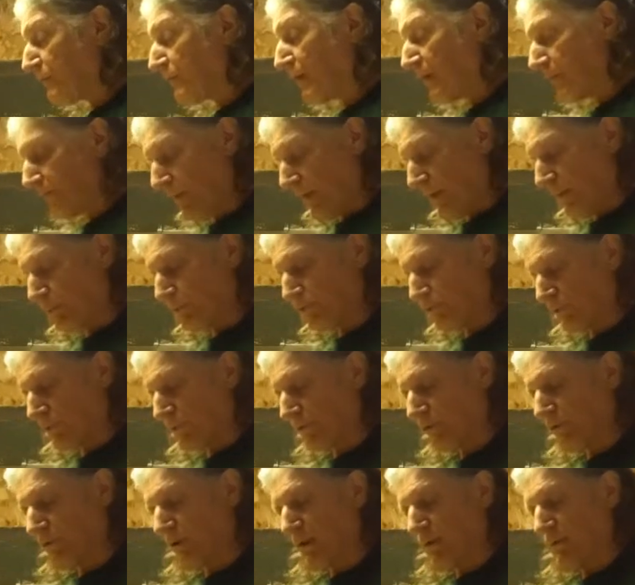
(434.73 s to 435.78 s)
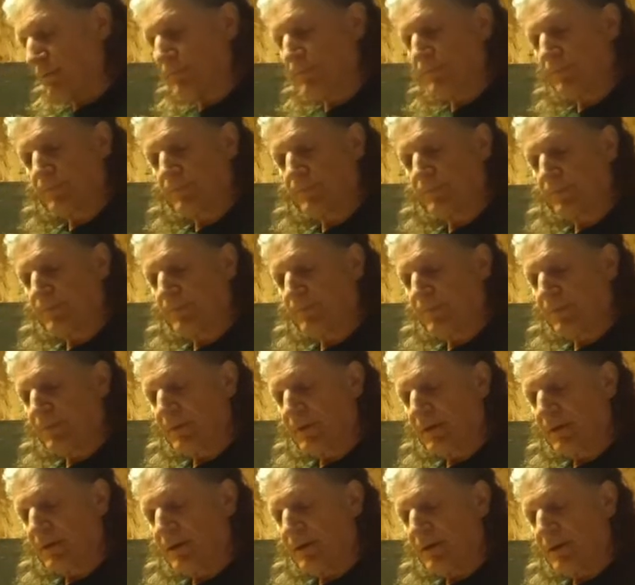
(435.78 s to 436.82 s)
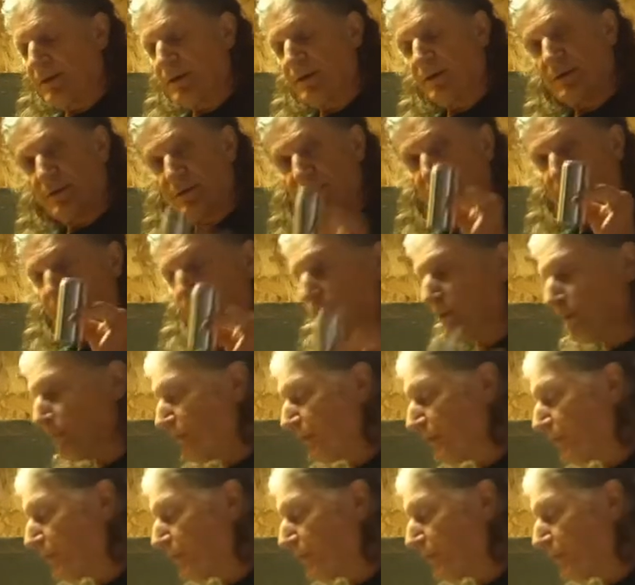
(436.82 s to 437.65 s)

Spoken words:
So you have options. Diamond